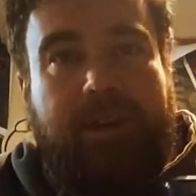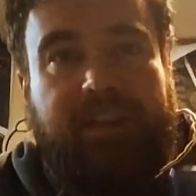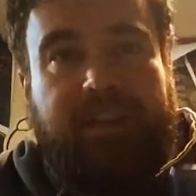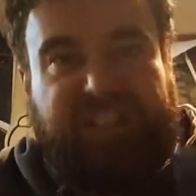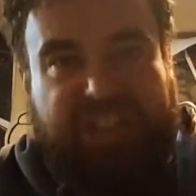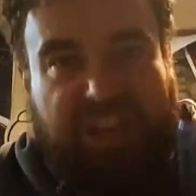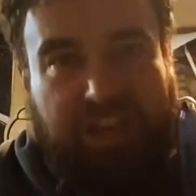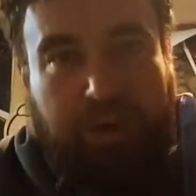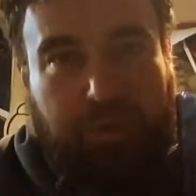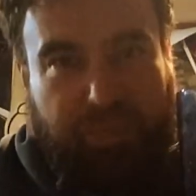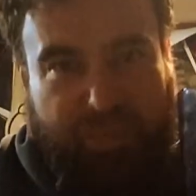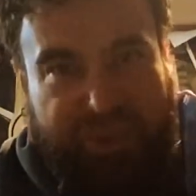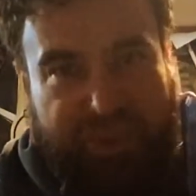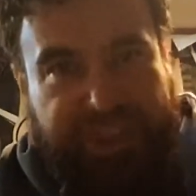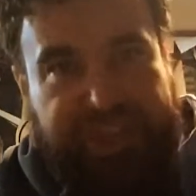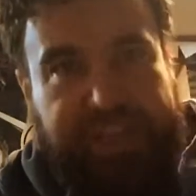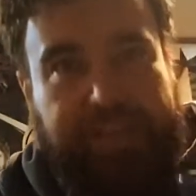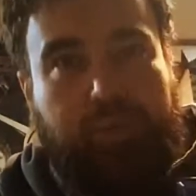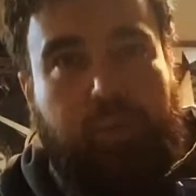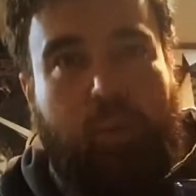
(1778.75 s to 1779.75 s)
is going to
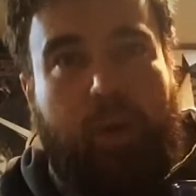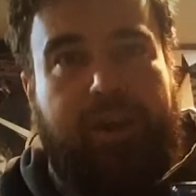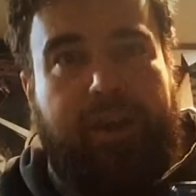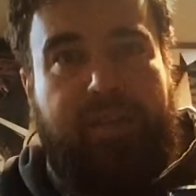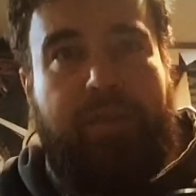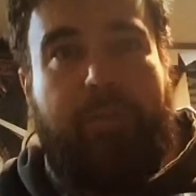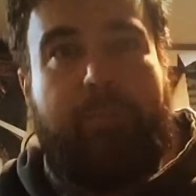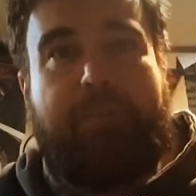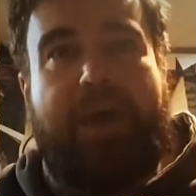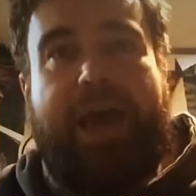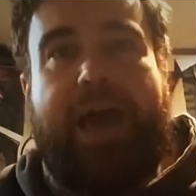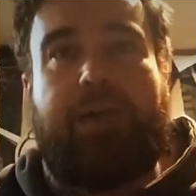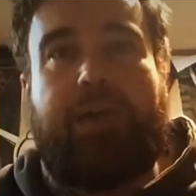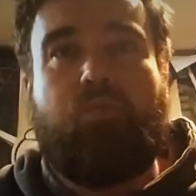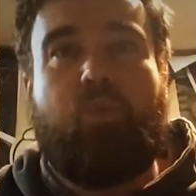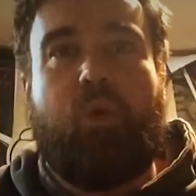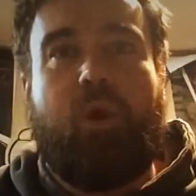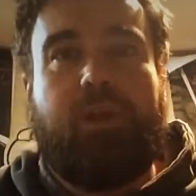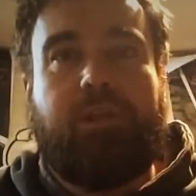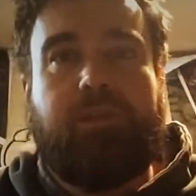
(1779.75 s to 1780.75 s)
release one of the
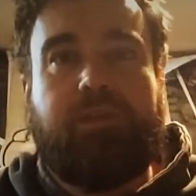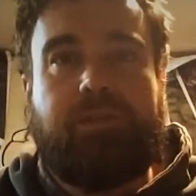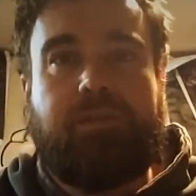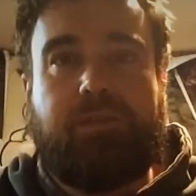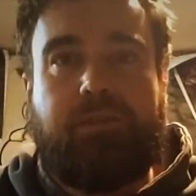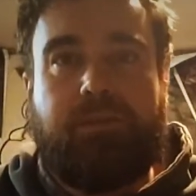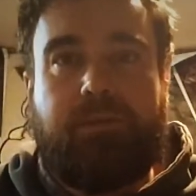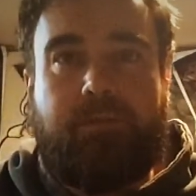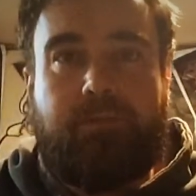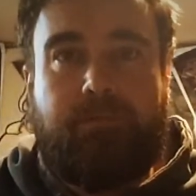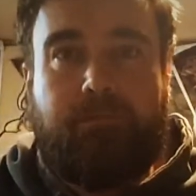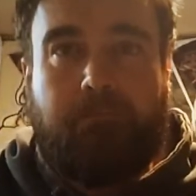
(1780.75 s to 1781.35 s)
bad ones.